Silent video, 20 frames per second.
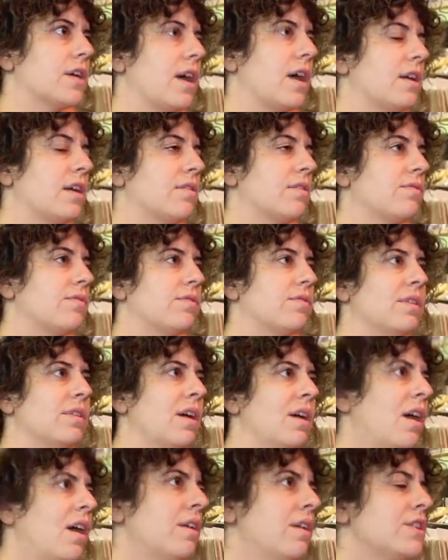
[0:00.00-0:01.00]

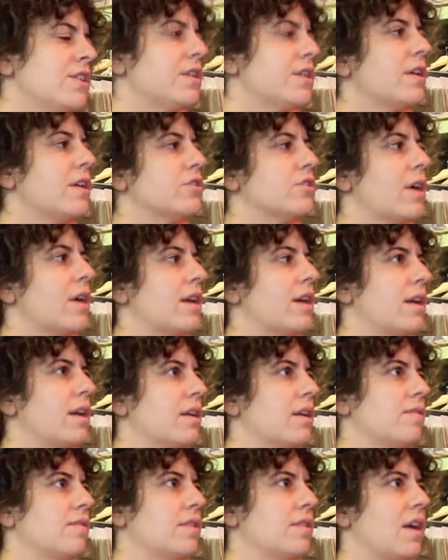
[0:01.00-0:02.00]
trying to
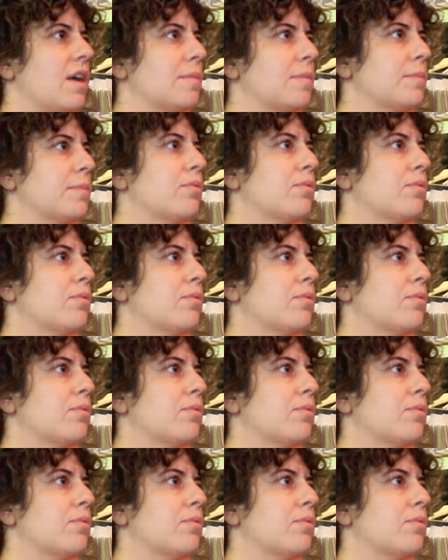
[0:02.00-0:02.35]
interview them and